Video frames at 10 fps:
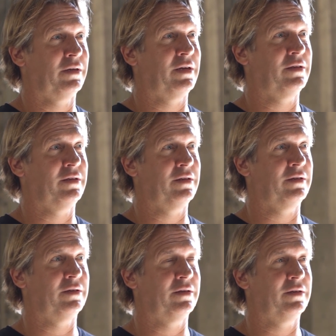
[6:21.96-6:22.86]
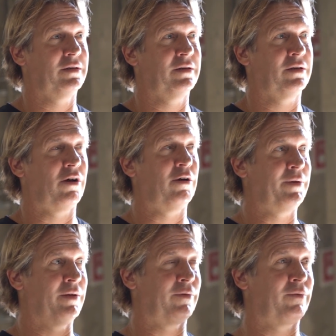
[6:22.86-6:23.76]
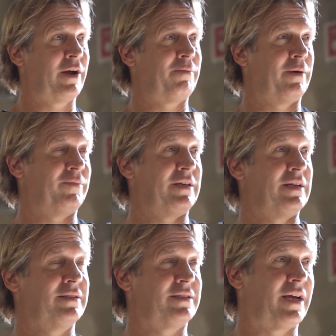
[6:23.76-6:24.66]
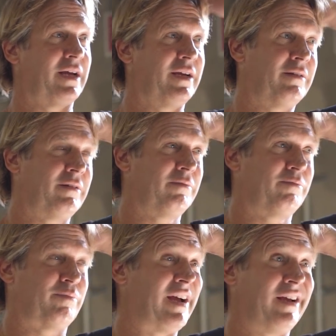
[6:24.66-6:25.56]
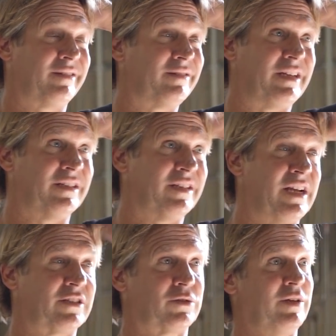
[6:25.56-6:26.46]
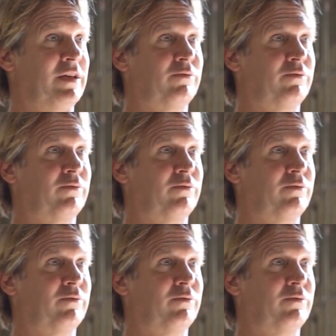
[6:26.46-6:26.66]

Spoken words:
And then I'll be able to wrap up the inside by into next week